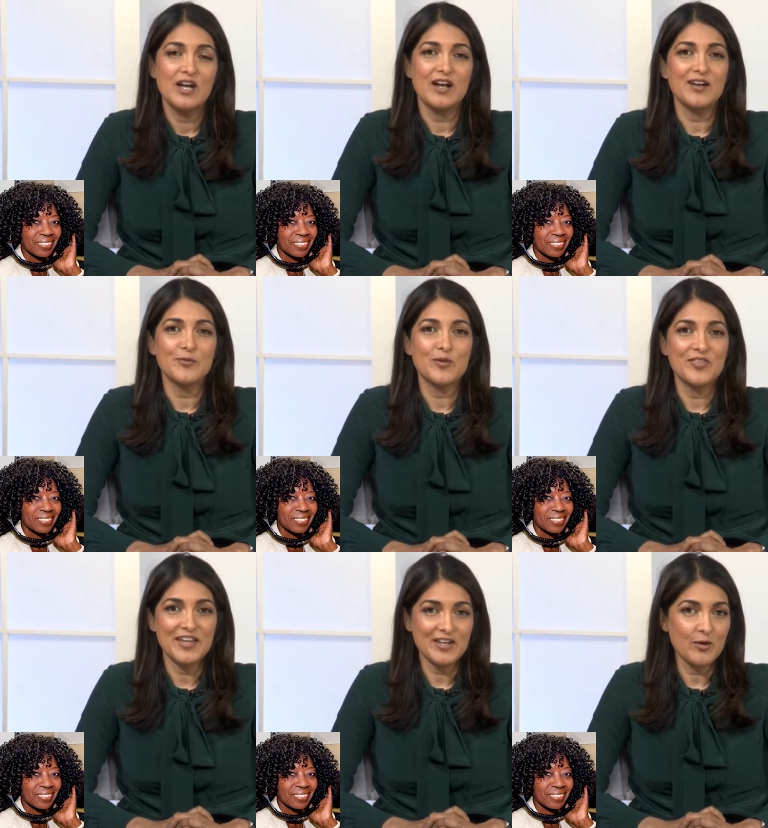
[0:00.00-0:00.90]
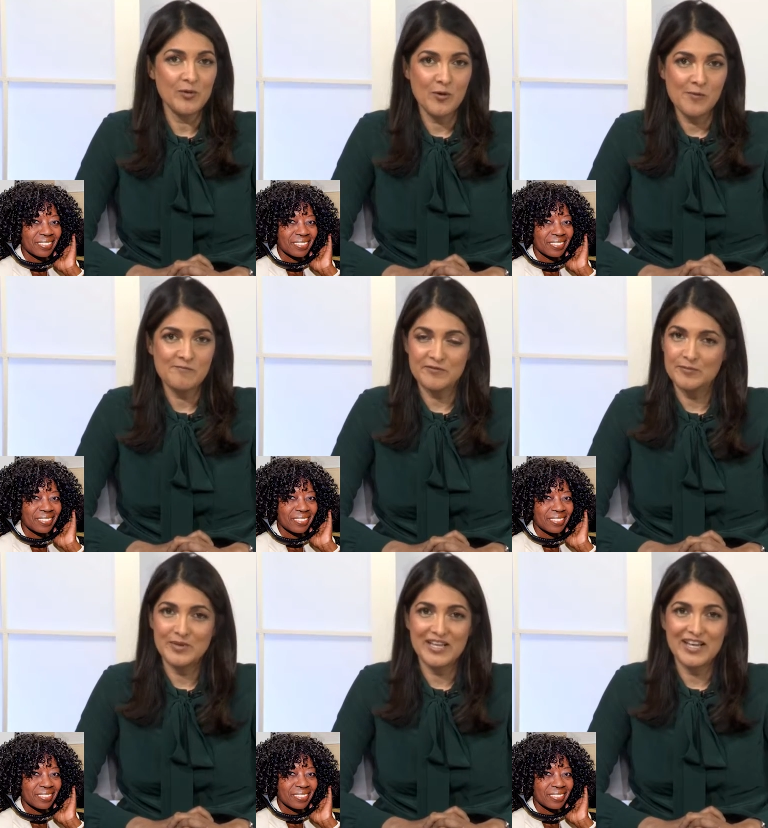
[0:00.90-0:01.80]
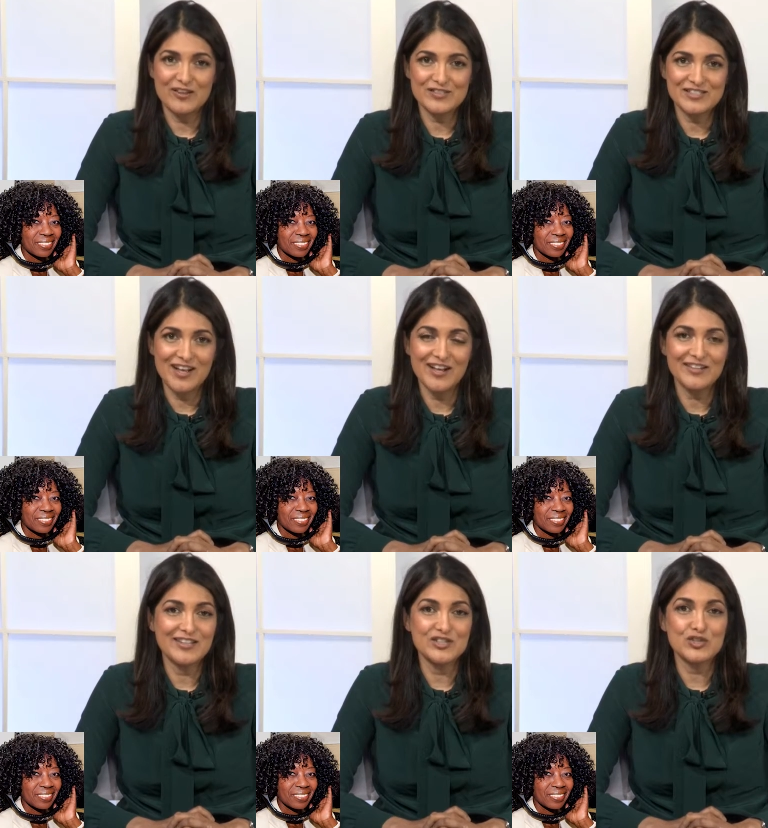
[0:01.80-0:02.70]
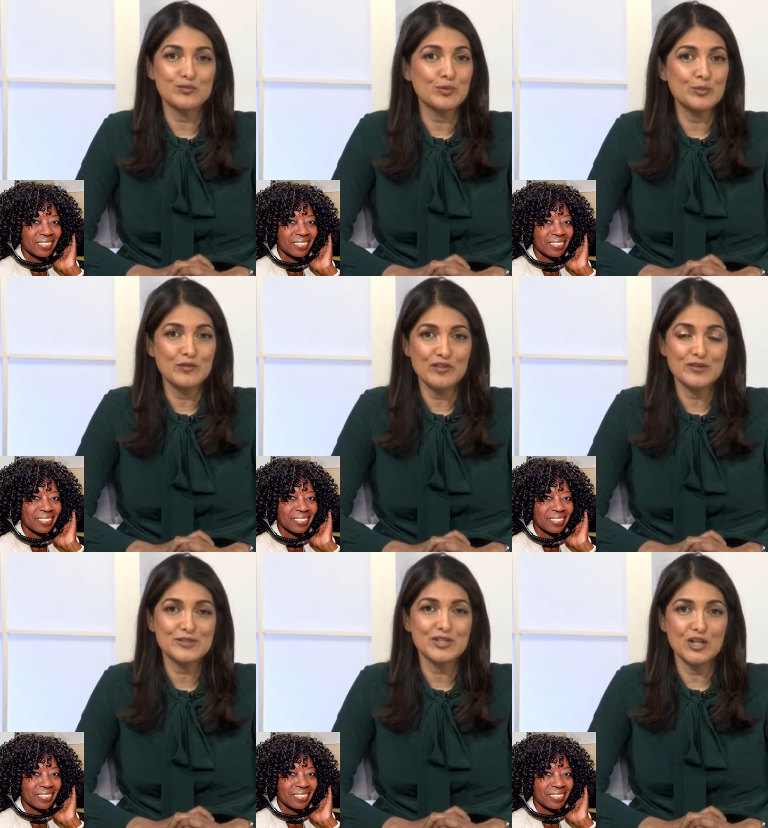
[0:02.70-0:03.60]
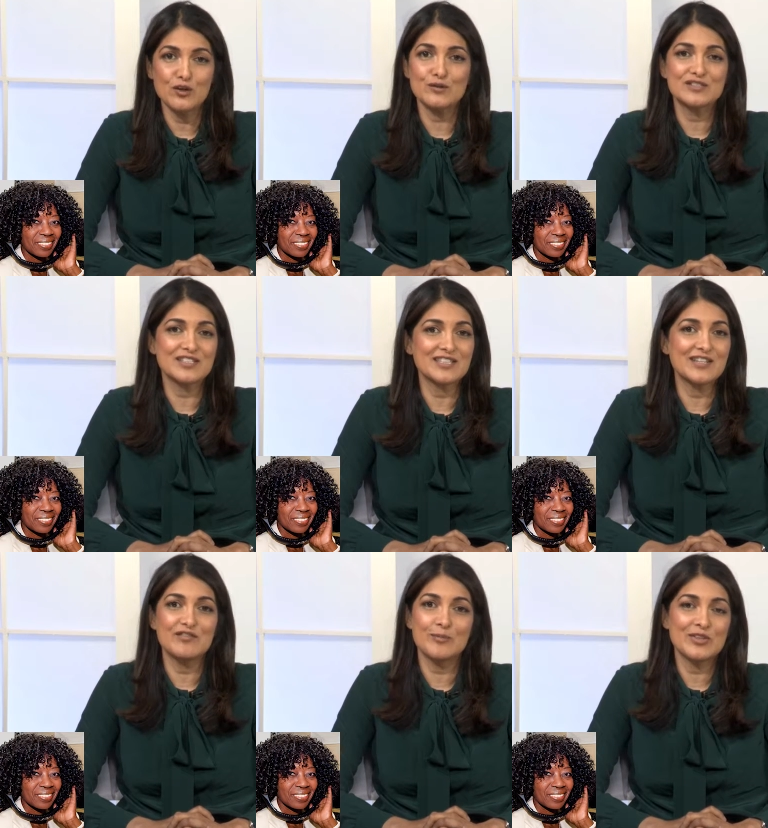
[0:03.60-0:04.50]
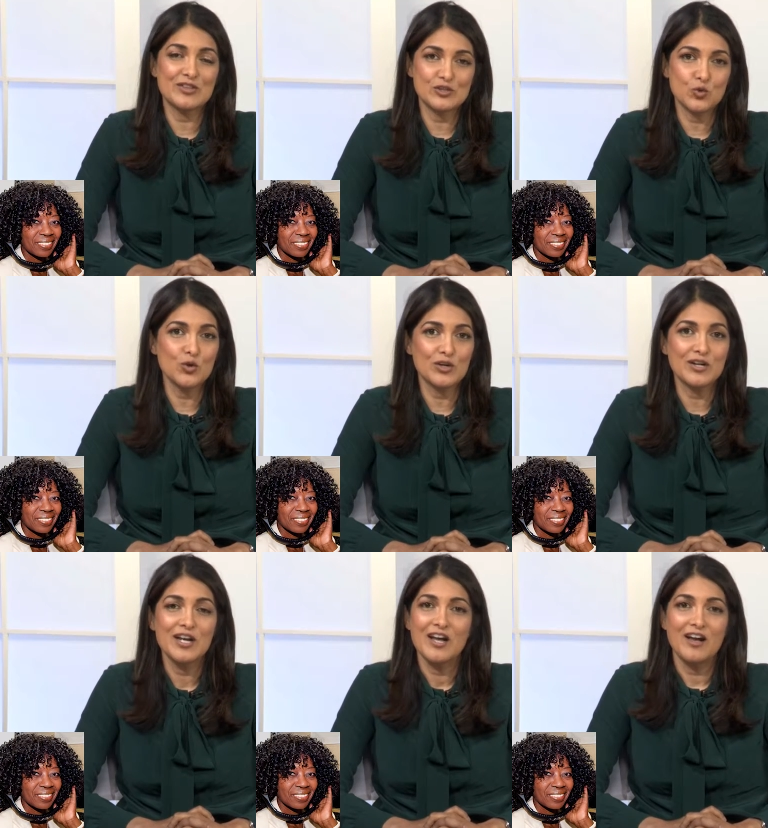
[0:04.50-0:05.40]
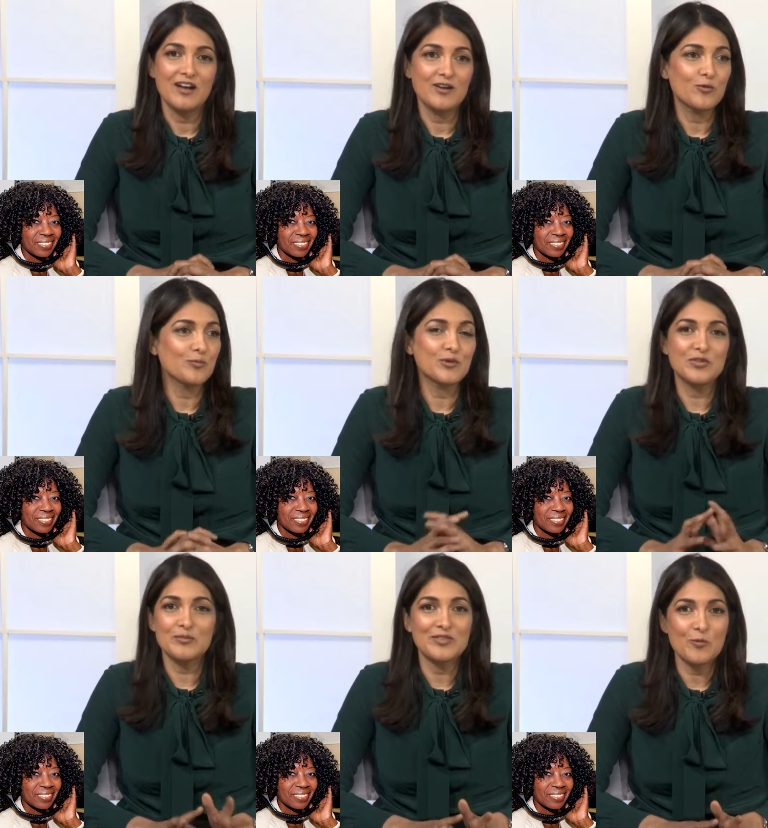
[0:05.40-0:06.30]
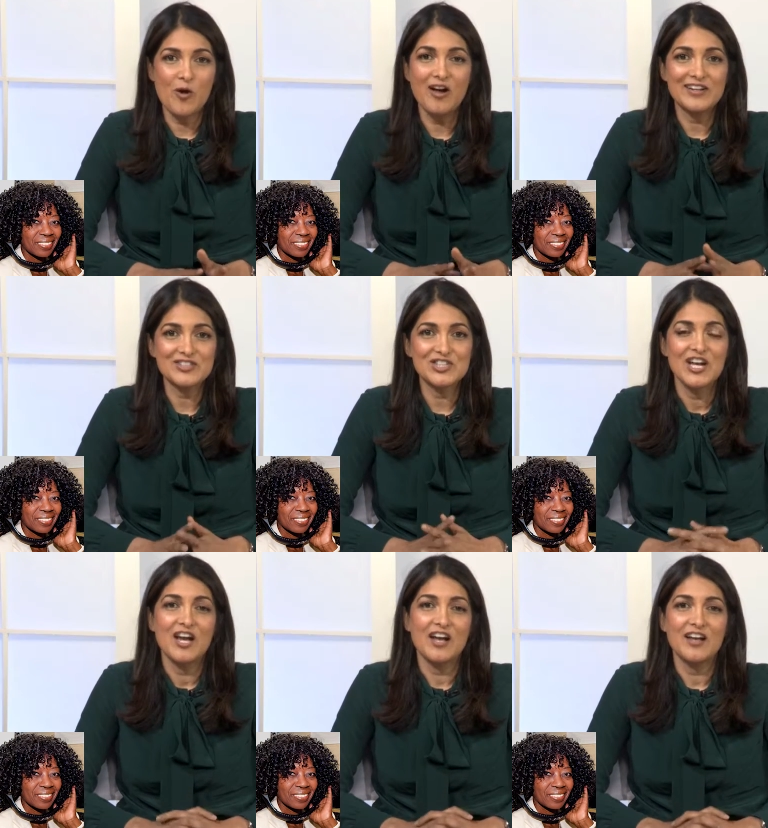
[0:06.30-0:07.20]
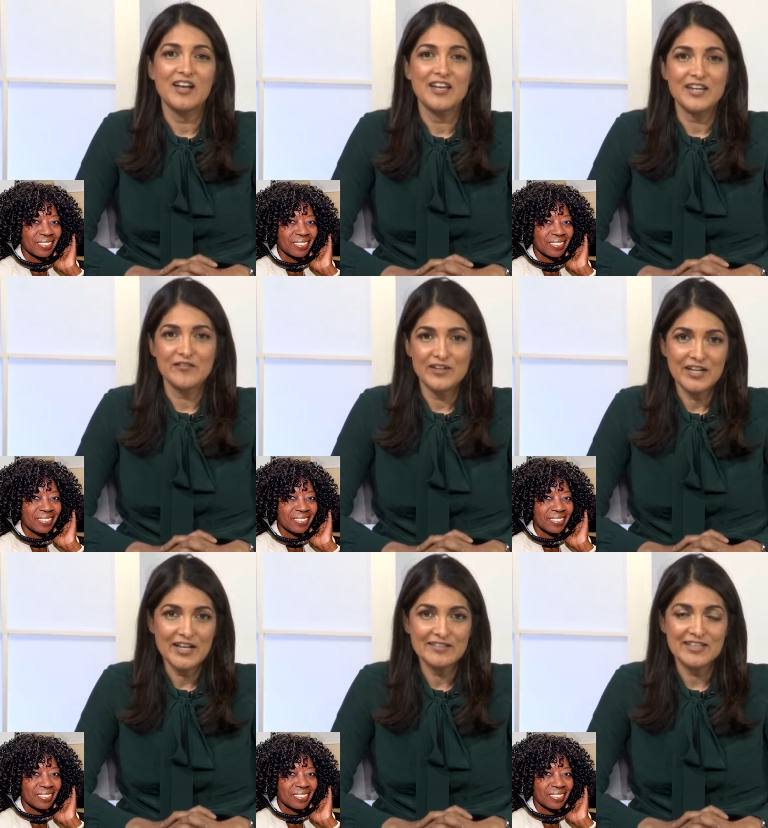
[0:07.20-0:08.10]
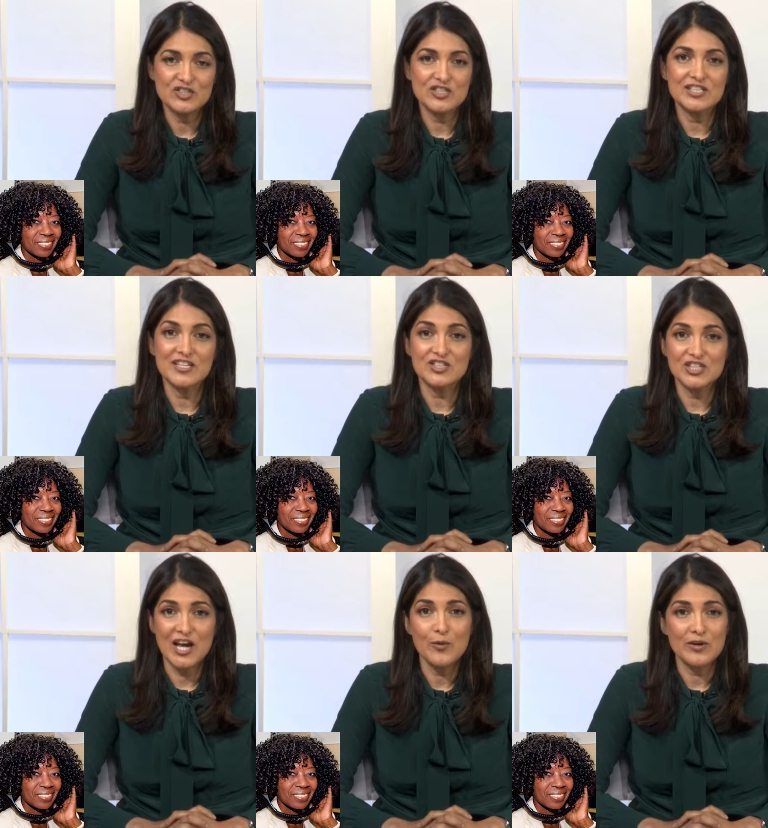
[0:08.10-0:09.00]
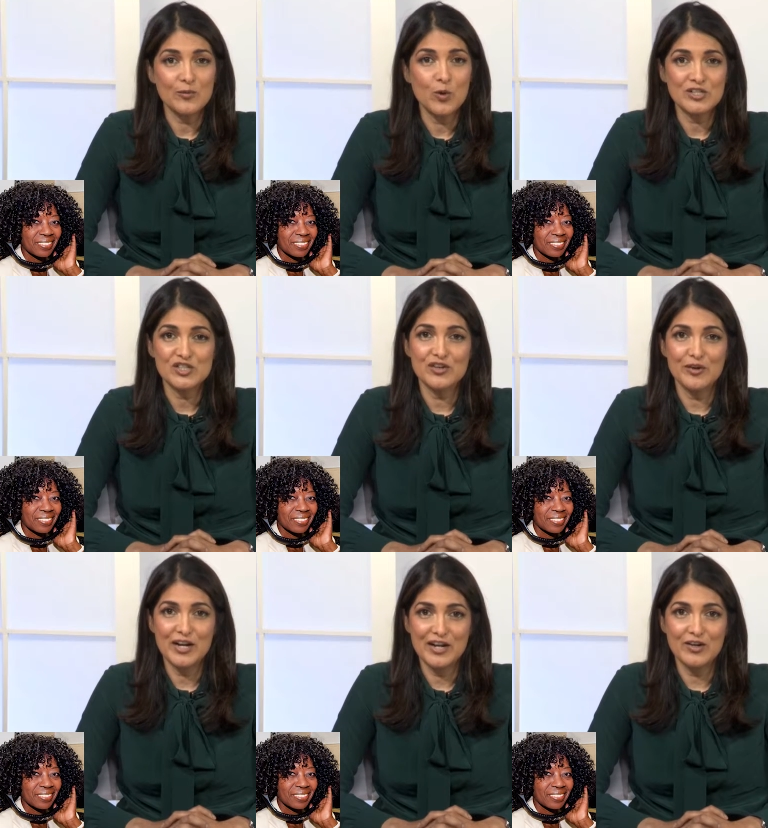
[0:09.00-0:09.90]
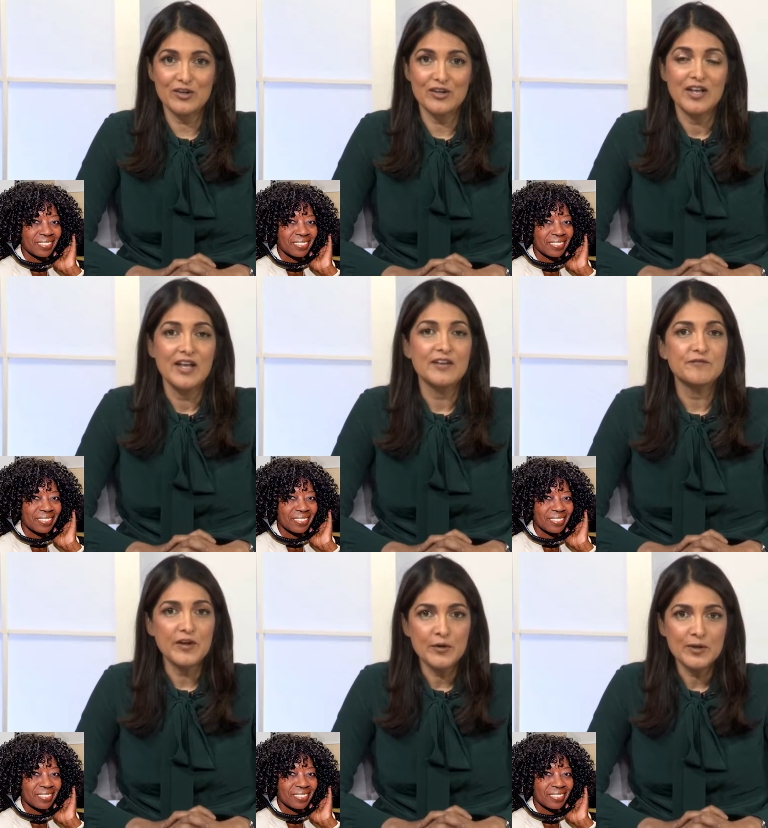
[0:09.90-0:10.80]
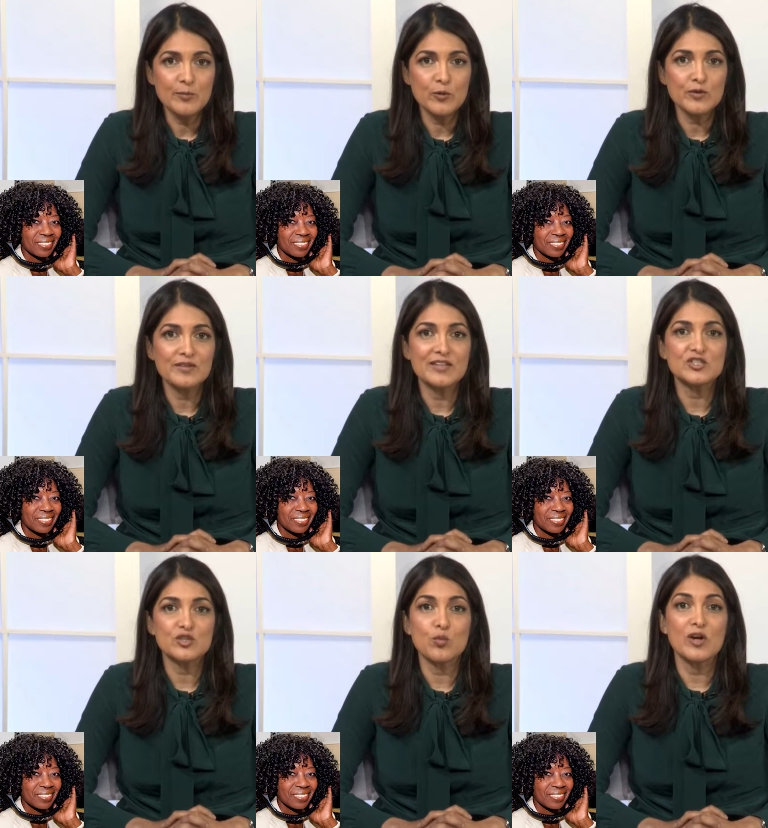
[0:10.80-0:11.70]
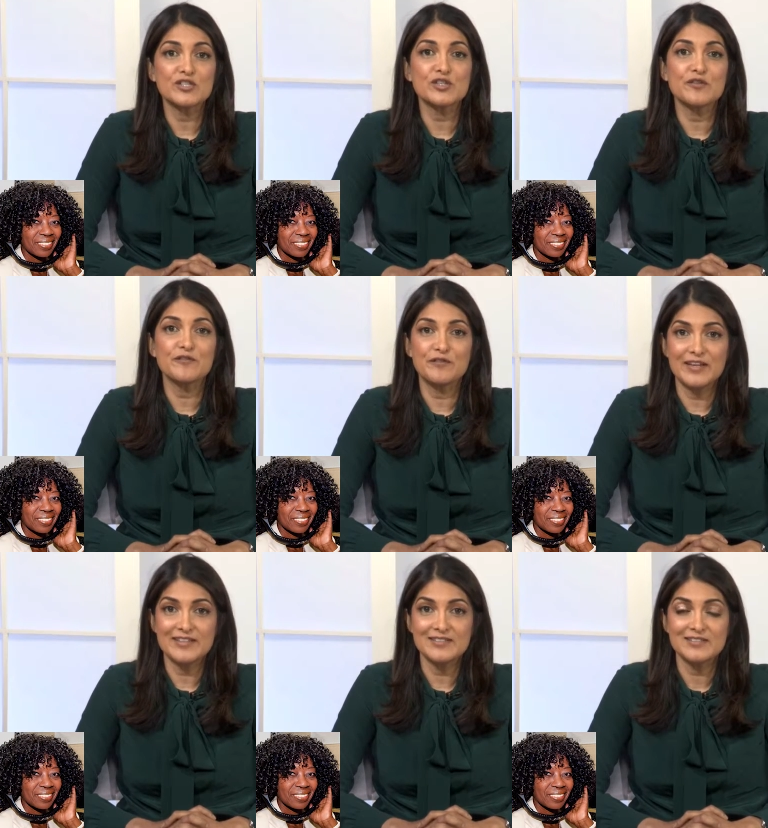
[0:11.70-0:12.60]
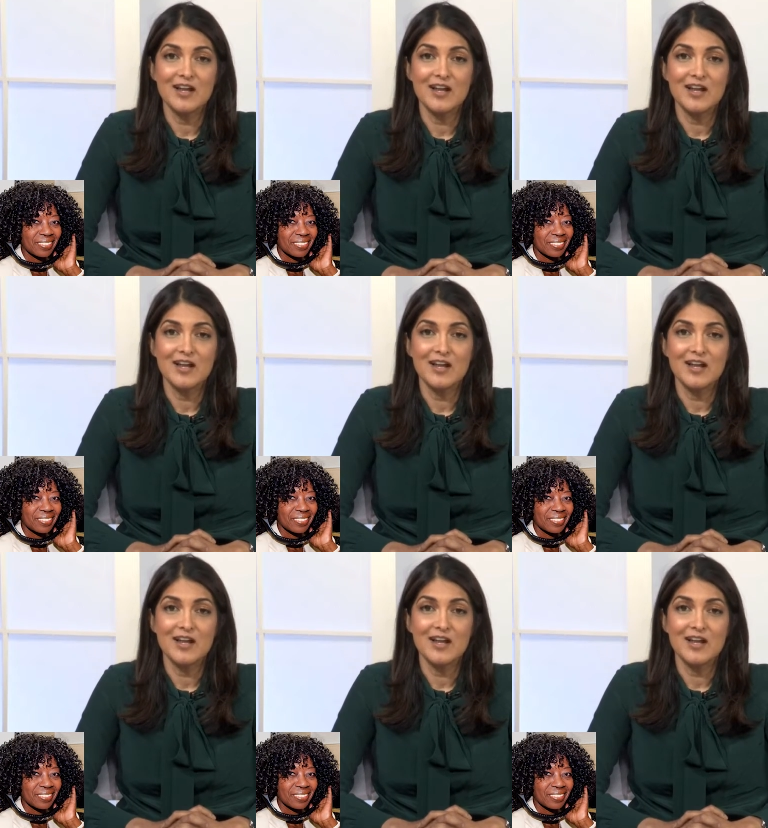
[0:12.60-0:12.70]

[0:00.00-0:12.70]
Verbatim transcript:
Speaker 1: Uh, when they come home from being outside, they should remove those clothes and leave them at the door uh, or put them in the wash. Uh, and every night, they should take a shower and wash their hair. And very important, they should wash their face